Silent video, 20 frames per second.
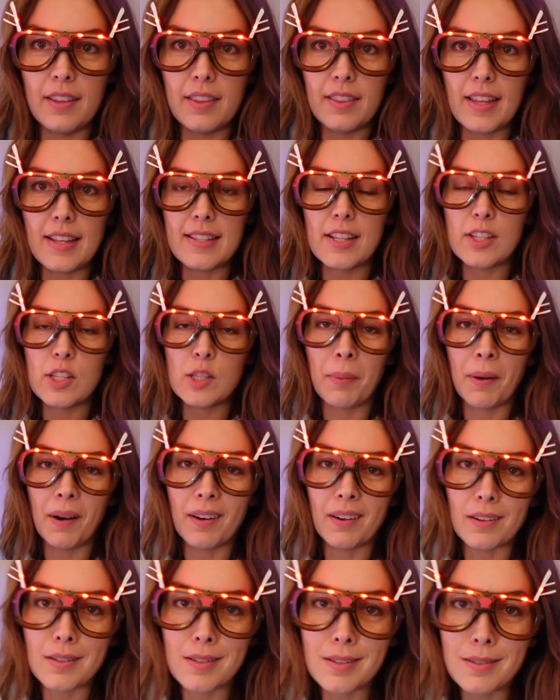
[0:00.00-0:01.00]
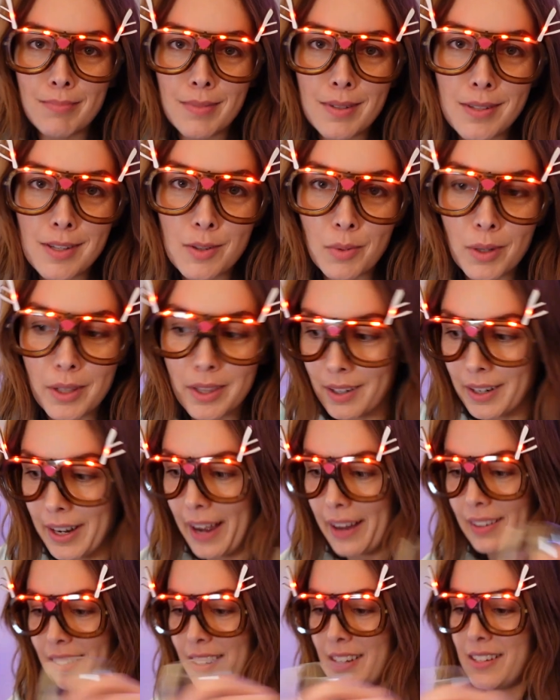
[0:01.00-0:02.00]
They said sparkles. This is what they're
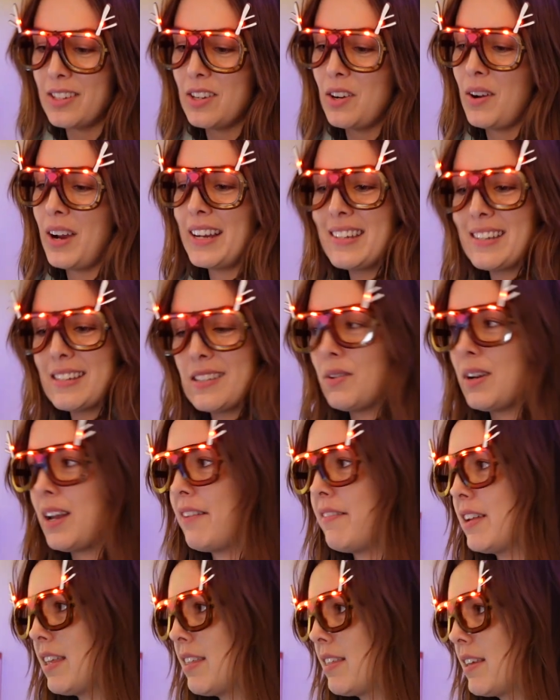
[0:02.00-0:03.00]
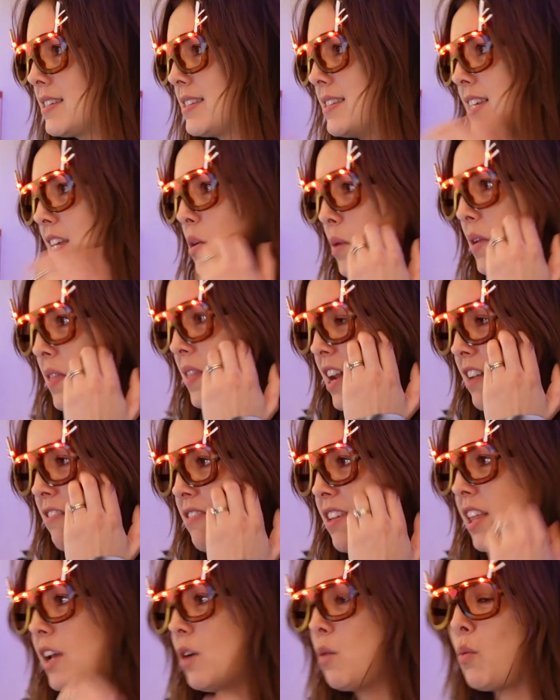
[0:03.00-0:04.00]
getting because you know I just don't have anything sequin that I
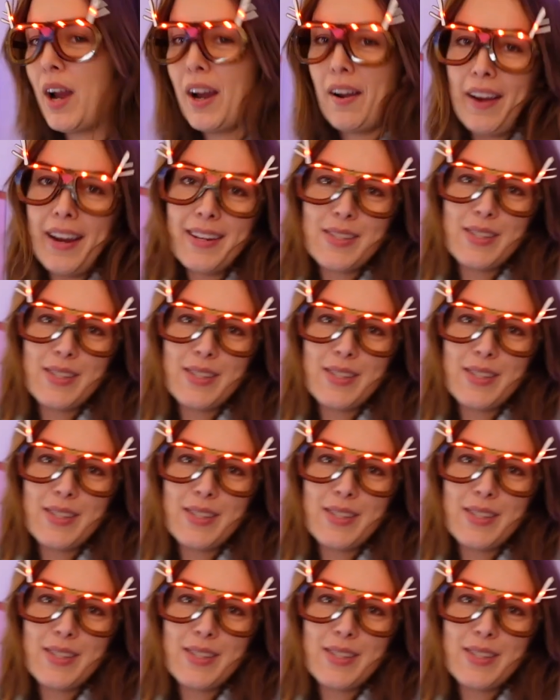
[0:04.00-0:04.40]
feel like wearing,